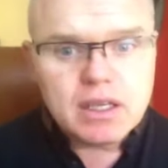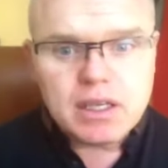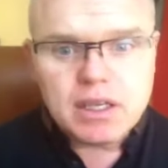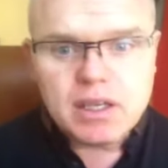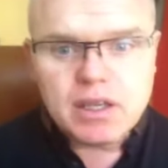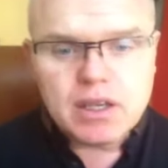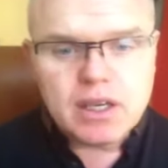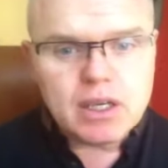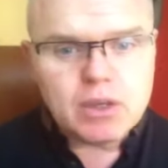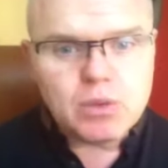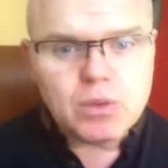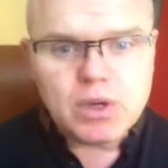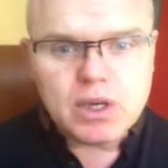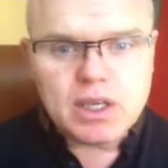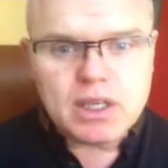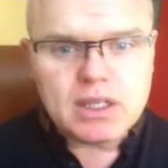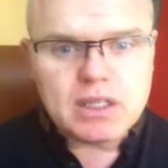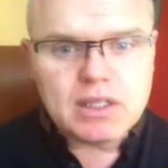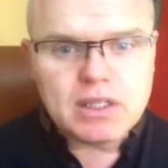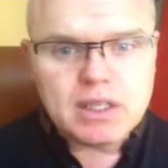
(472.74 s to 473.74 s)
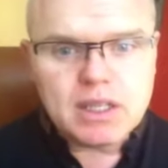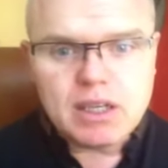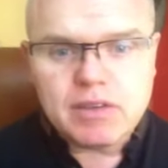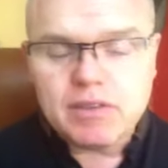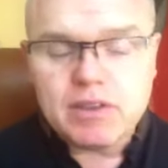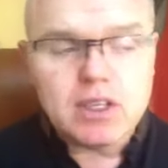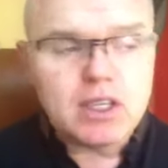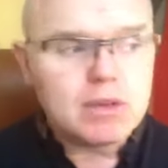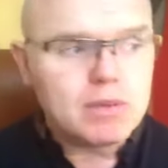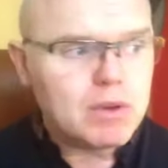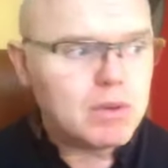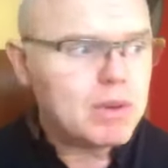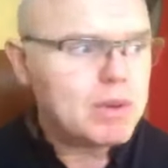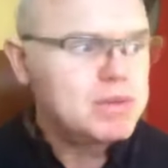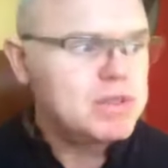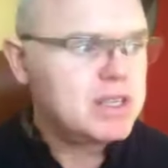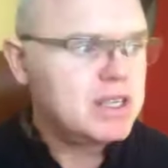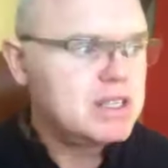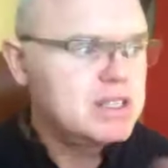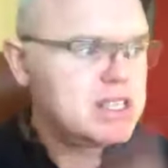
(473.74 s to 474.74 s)
You got to work on it. If you look at my
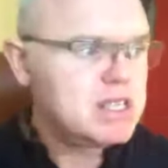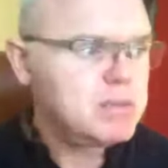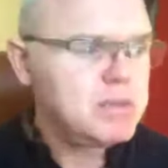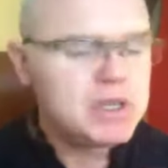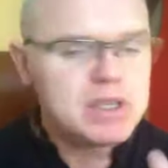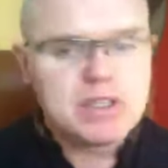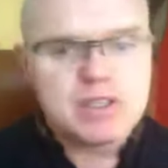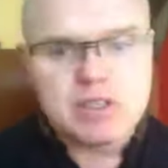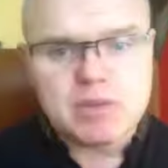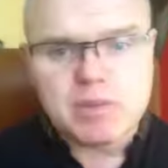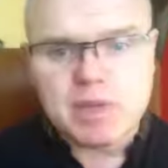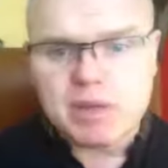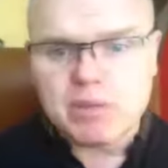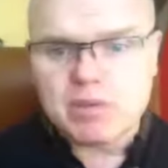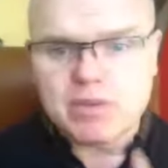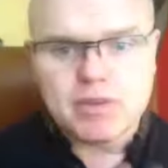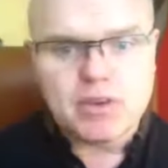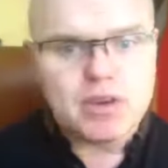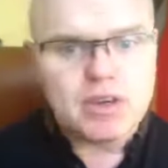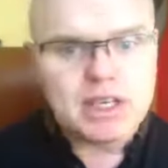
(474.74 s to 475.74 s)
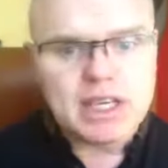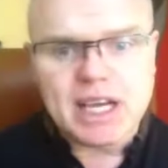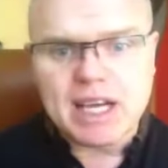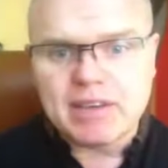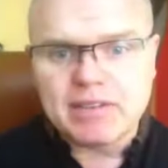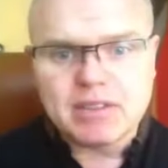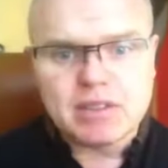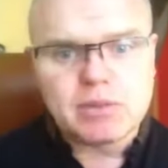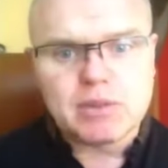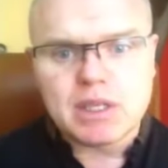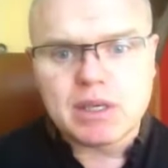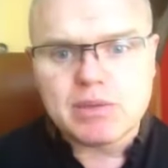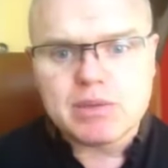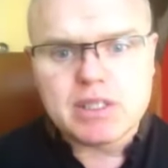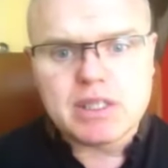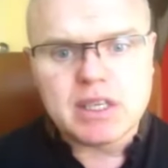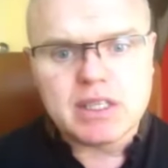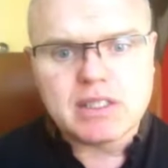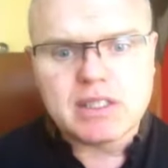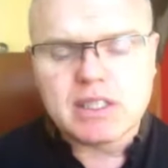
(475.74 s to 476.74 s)
website, you'll see pictures of me before and after when I was
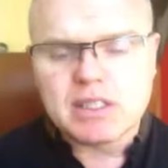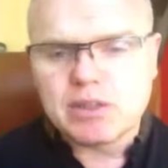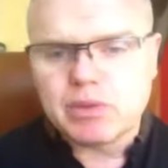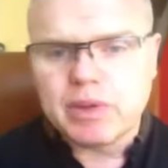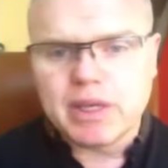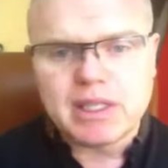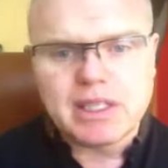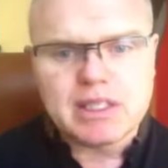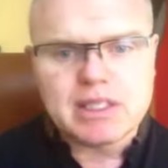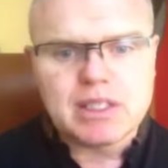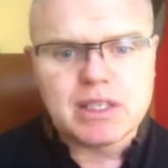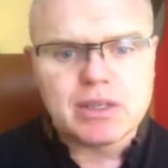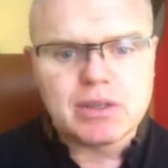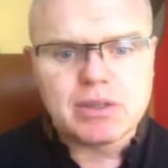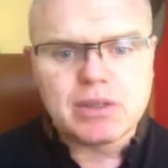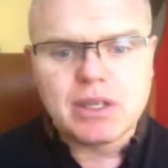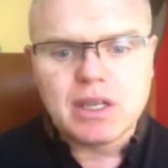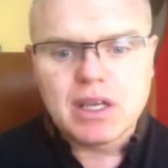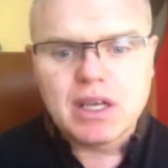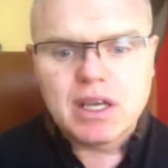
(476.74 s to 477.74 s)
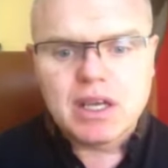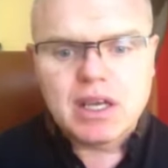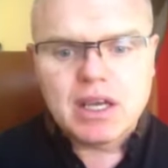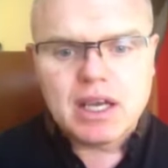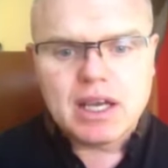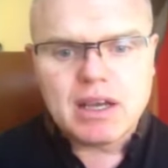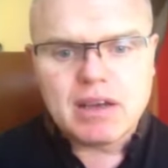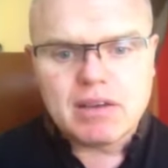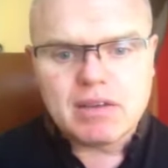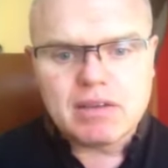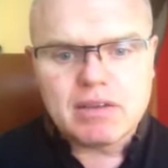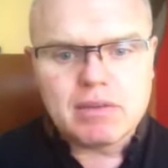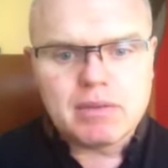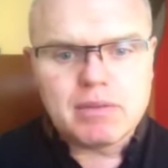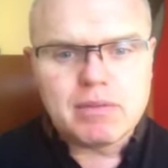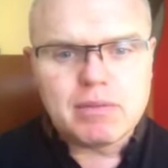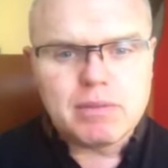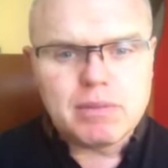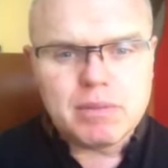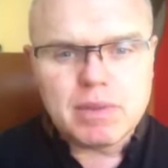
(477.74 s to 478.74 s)
90 and 20 stone.
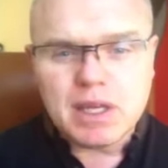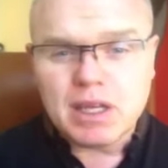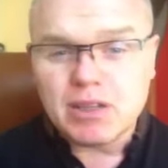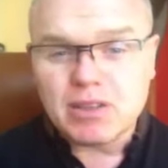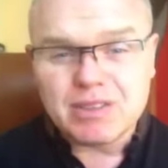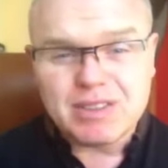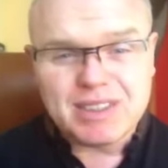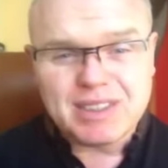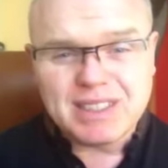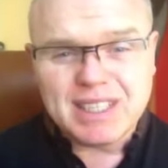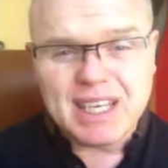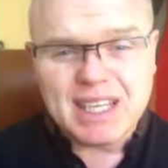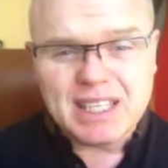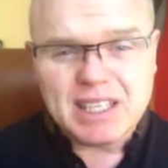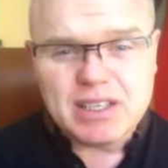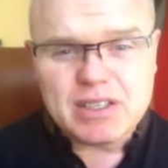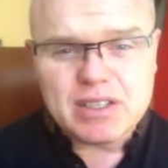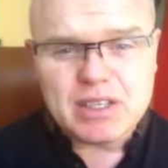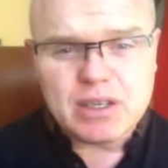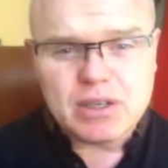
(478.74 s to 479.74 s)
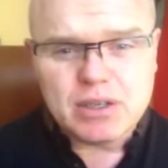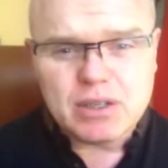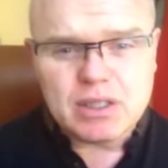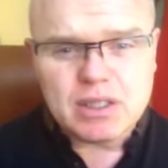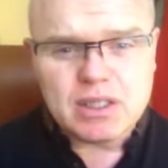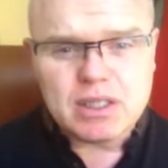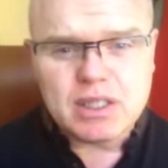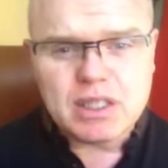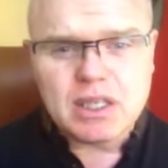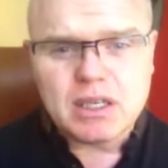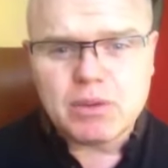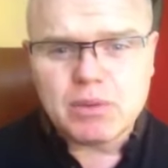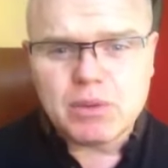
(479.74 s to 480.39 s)
Around 10 years older. I